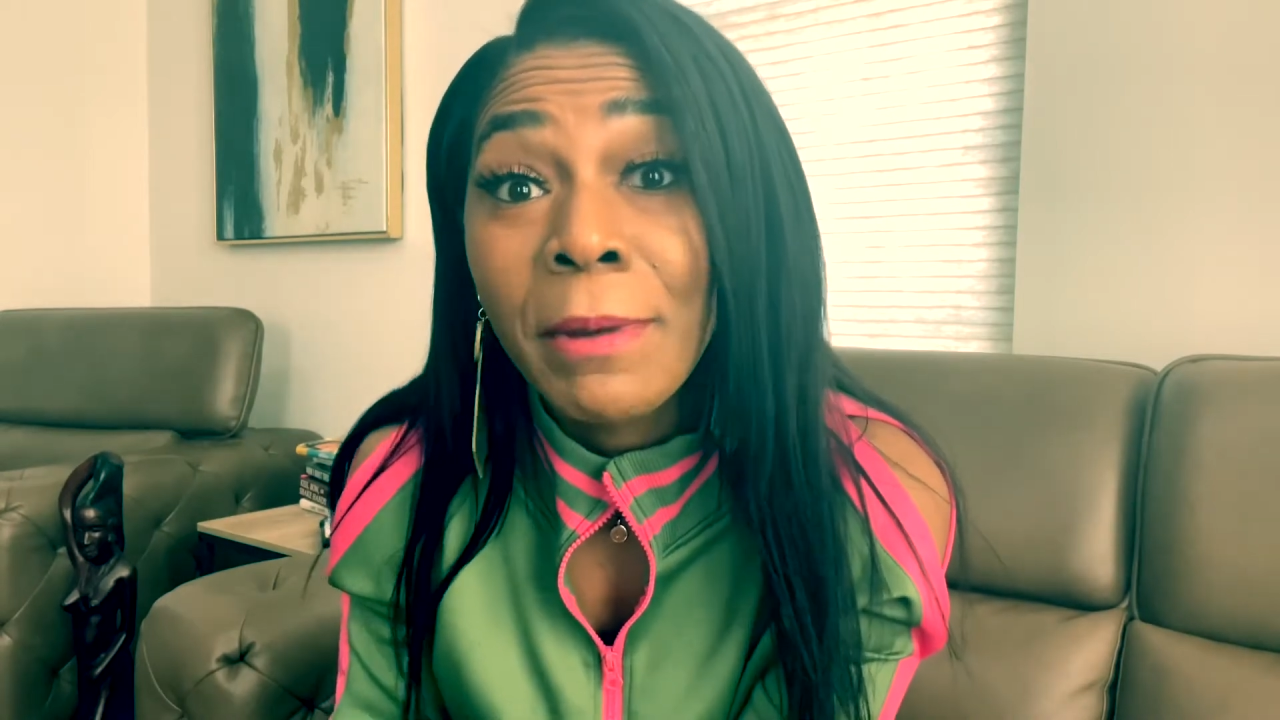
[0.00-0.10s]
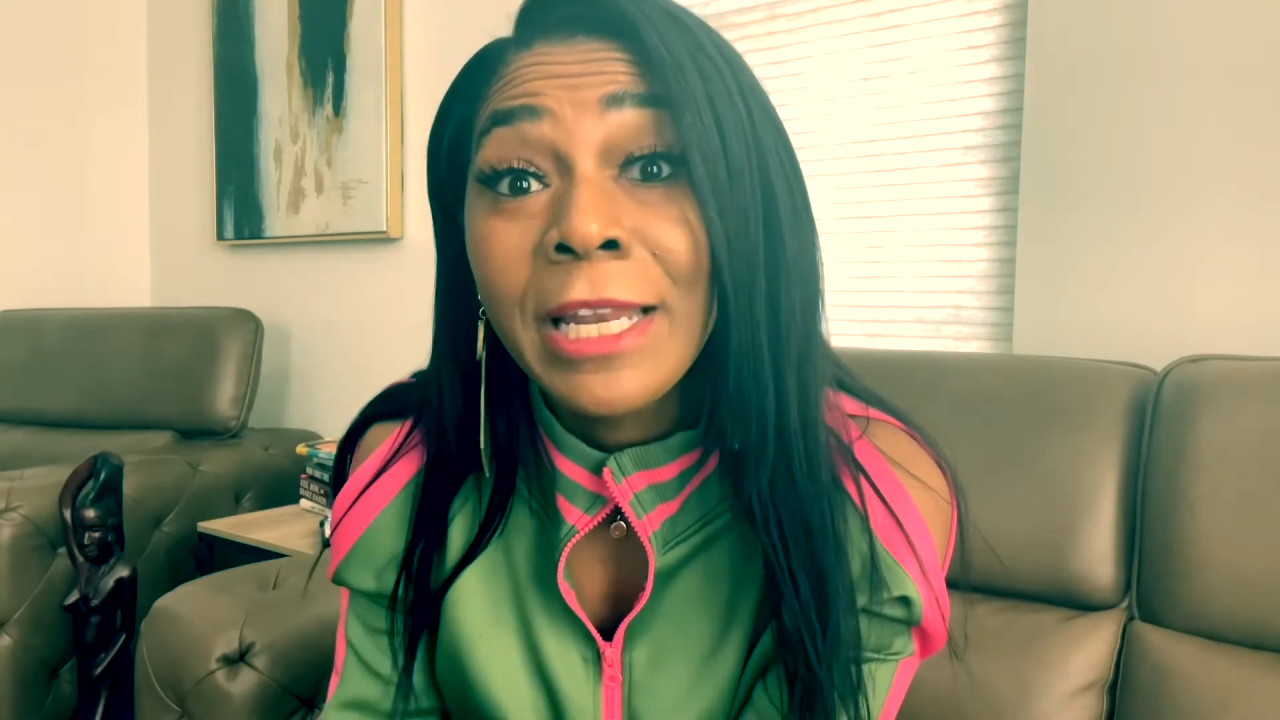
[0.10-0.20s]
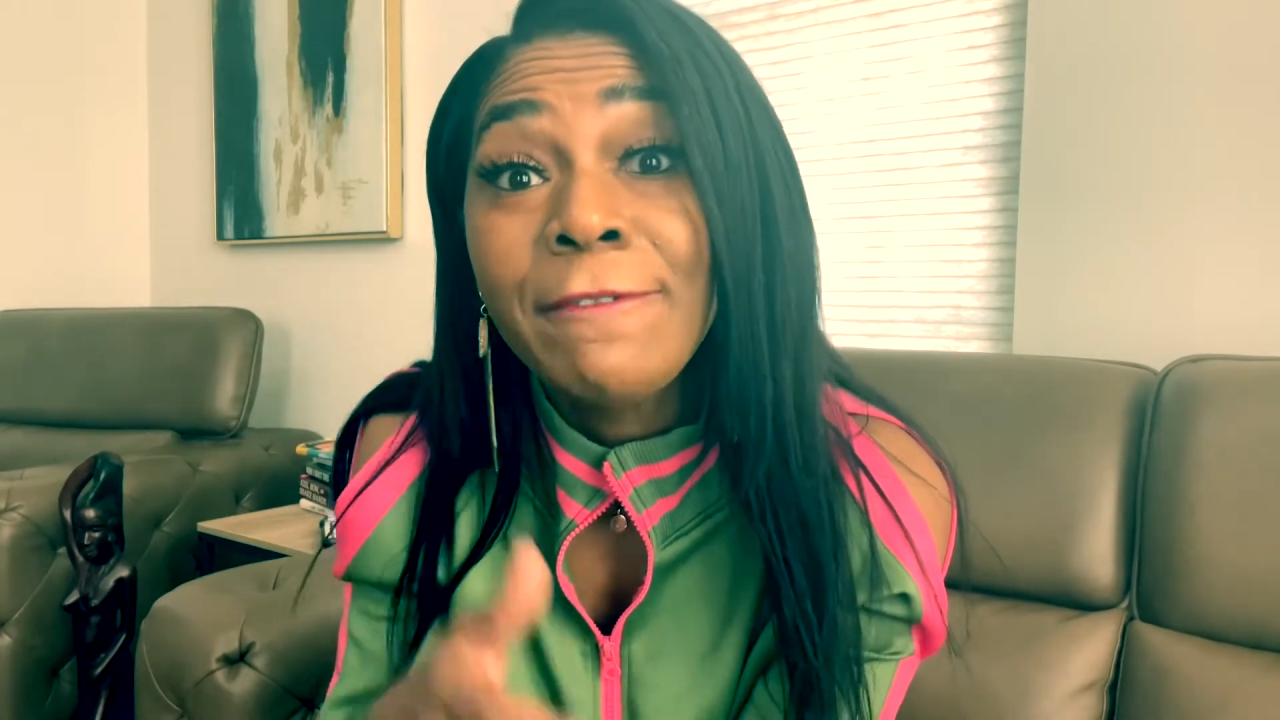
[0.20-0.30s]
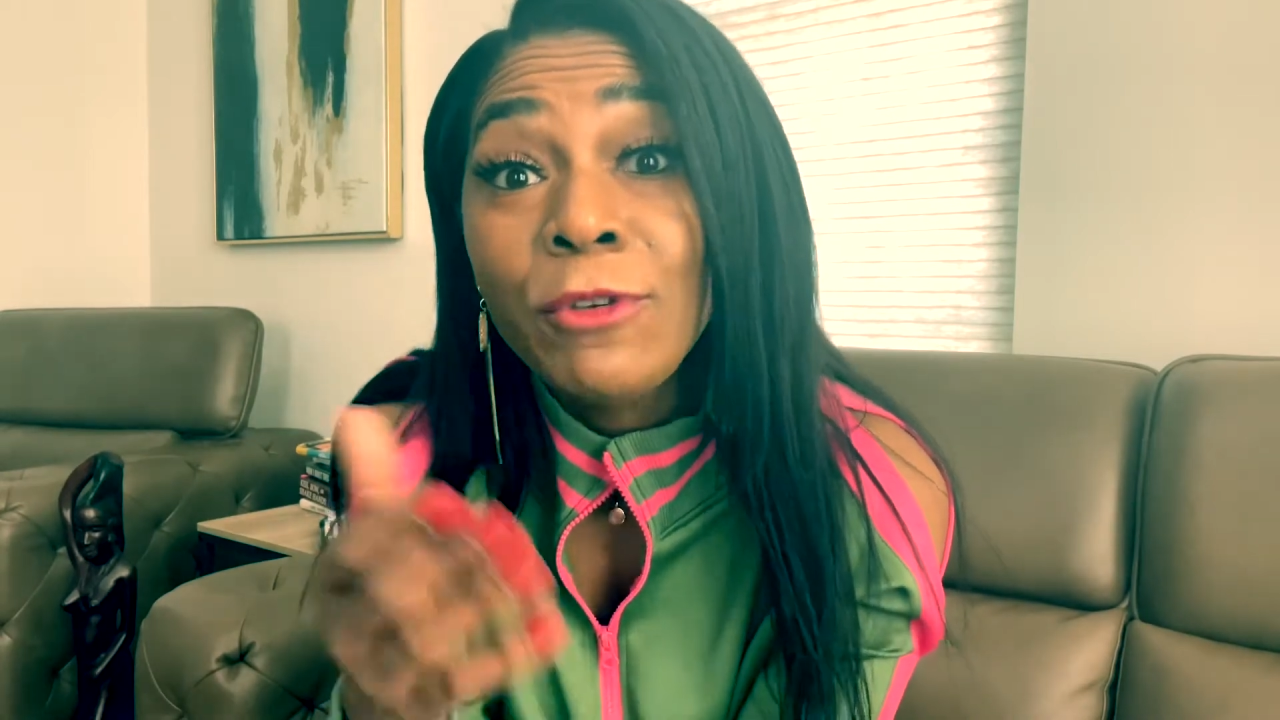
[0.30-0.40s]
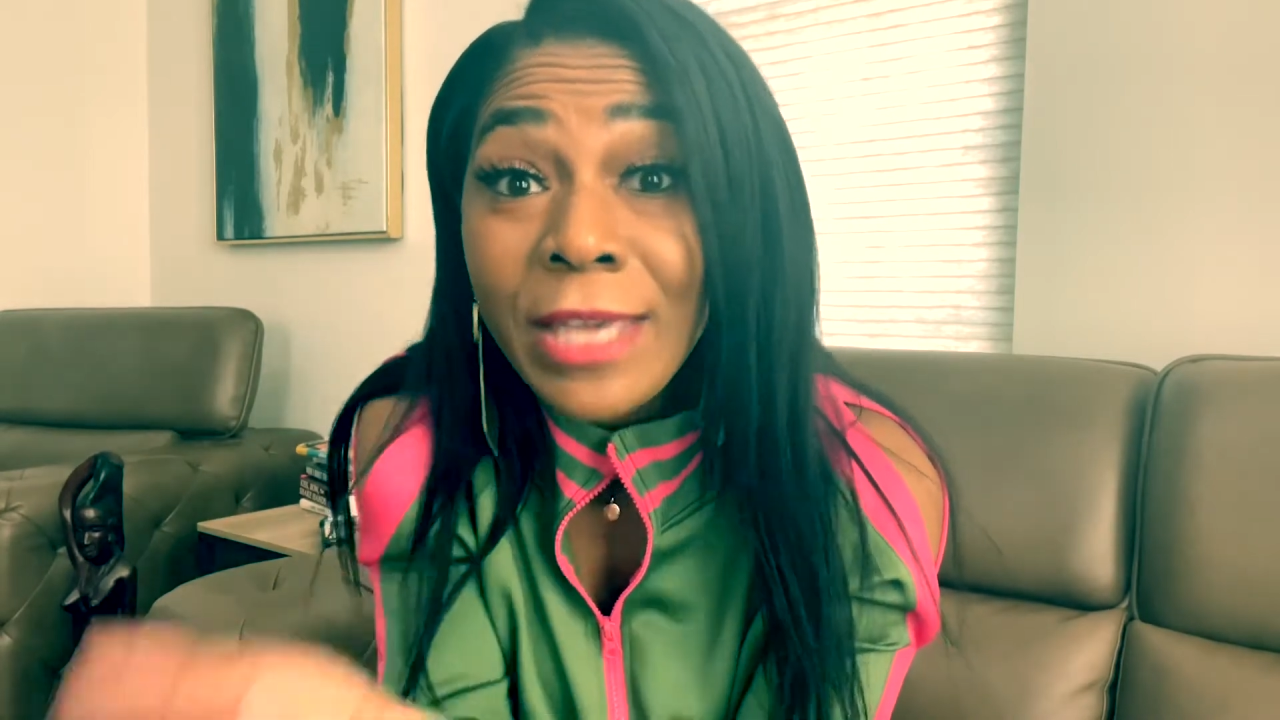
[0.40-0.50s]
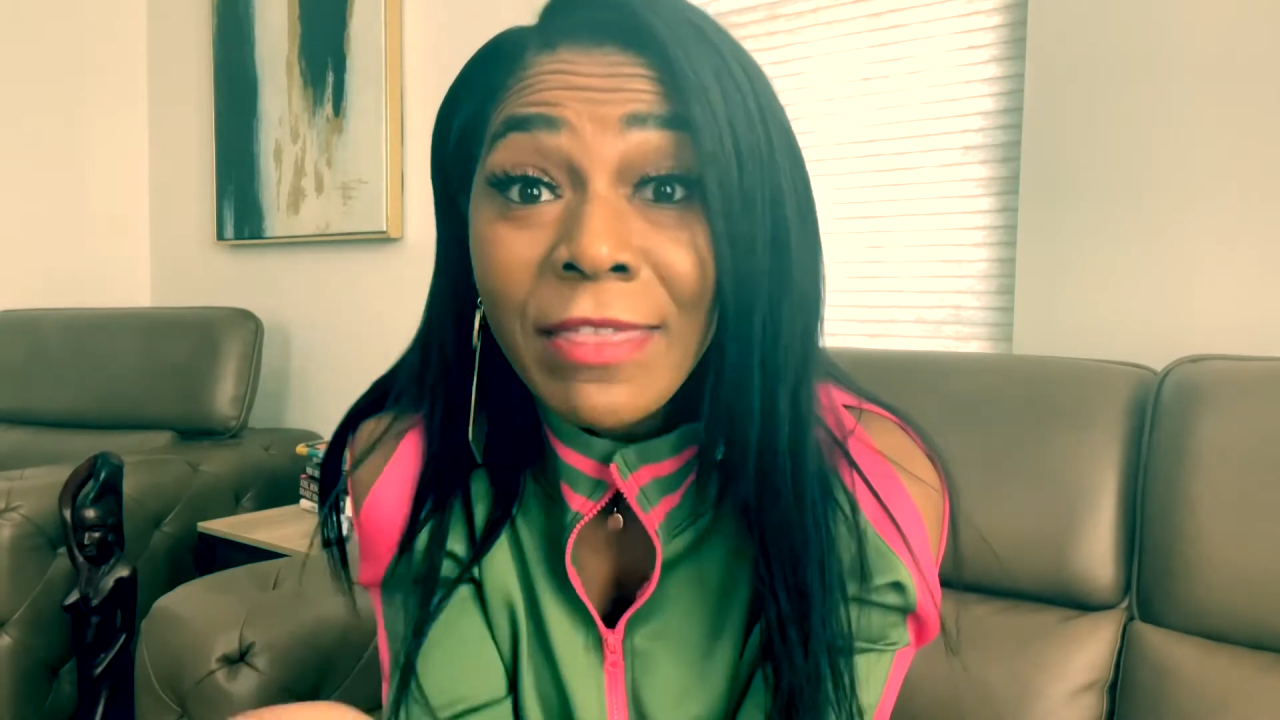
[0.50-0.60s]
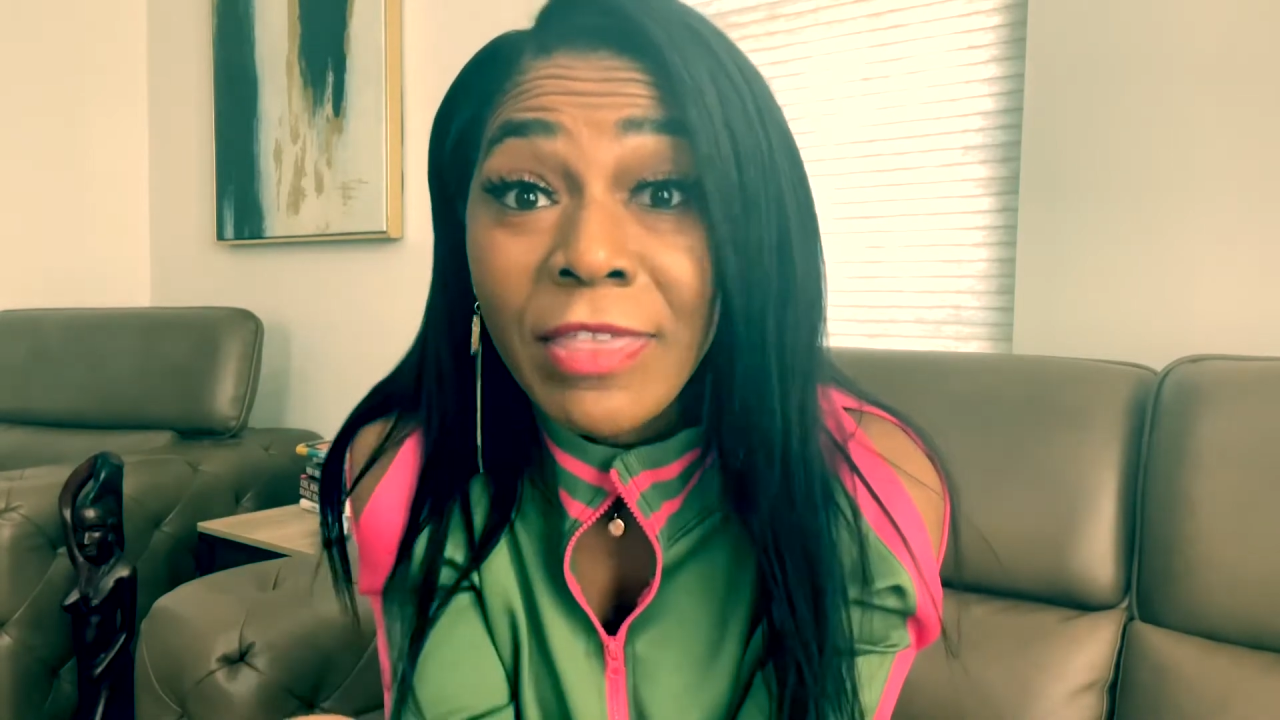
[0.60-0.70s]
but if you get